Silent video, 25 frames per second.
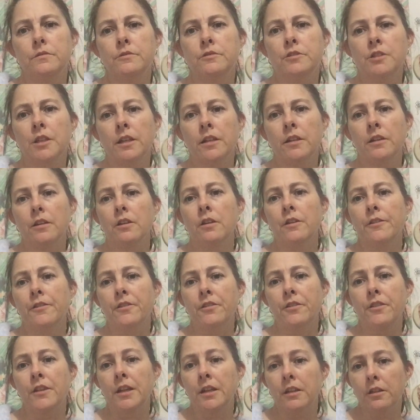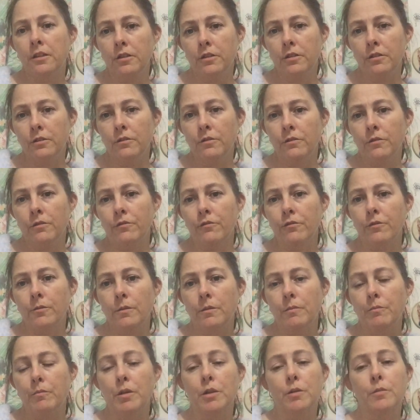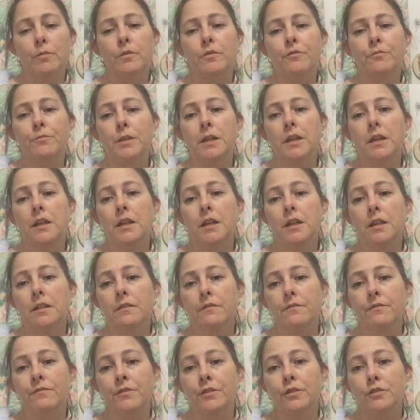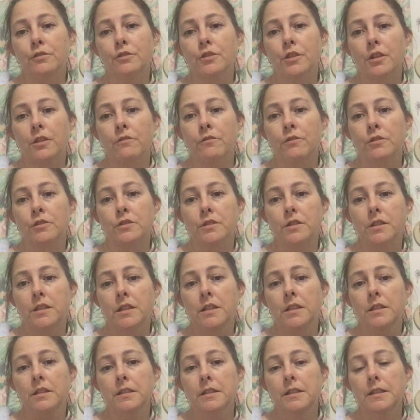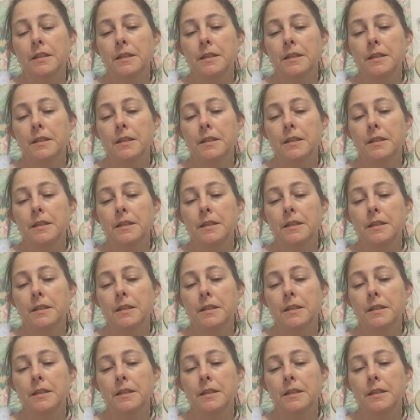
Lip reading: Janet, I thank you from the bottom of my heart for your generosity.